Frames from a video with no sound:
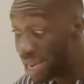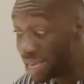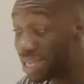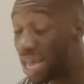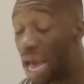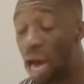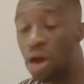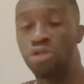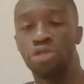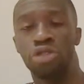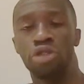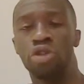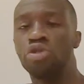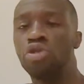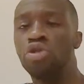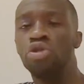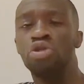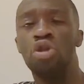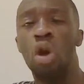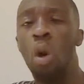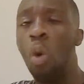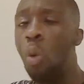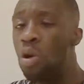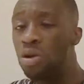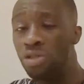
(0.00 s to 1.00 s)
this house,
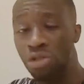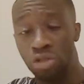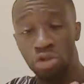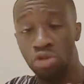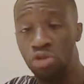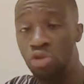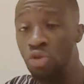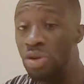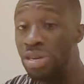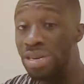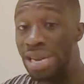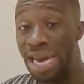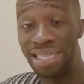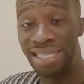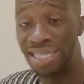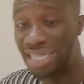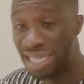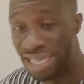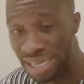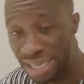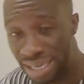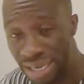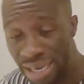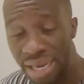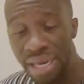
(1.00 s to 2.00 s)
you don't want to do
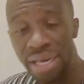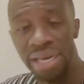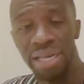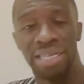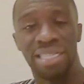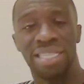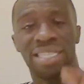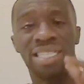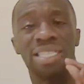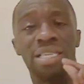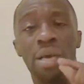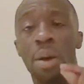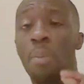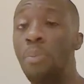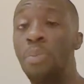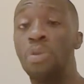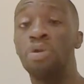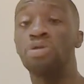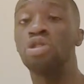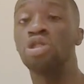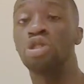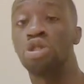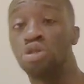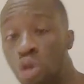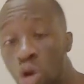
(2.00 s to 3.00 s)
nothing.
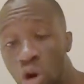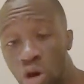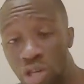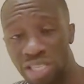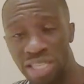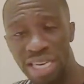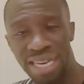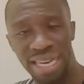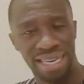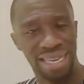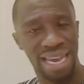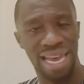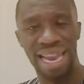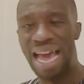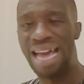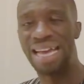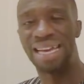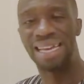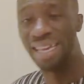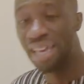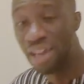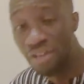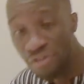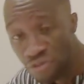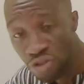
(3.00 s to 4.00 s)
Simple chores that
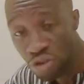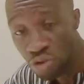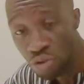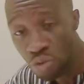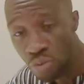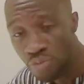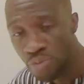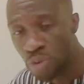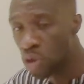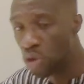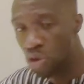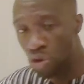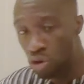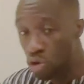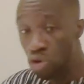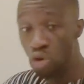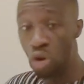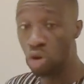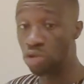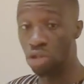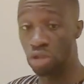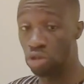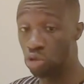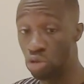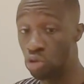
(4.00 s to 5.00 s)
I give you, you
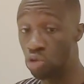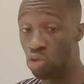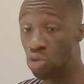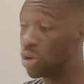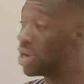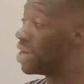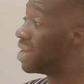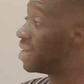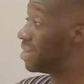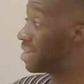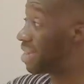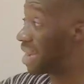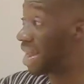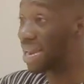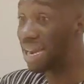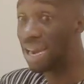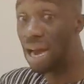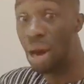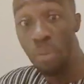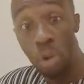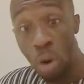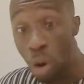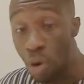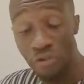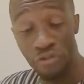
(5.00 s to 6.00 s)
don't do. Then I
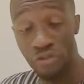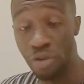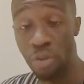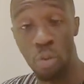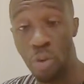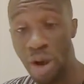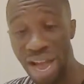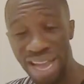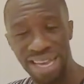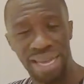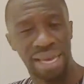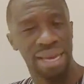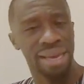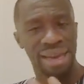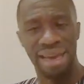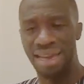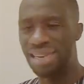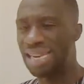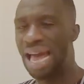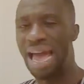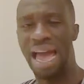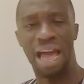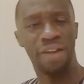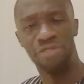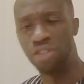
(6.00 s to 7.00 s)
come home from work
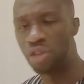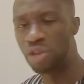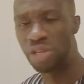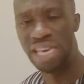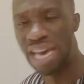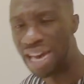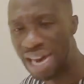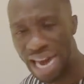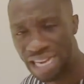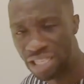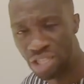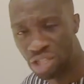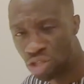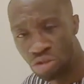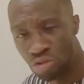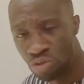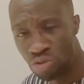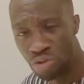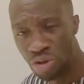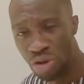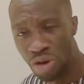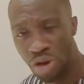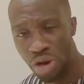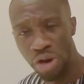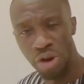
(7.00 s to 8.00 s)
and I have to yell at
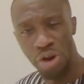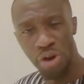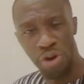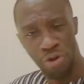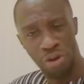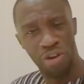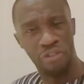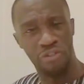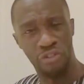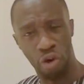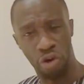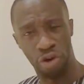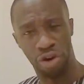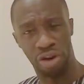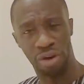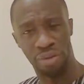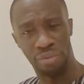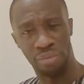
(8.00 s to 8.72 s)
you. Clifford,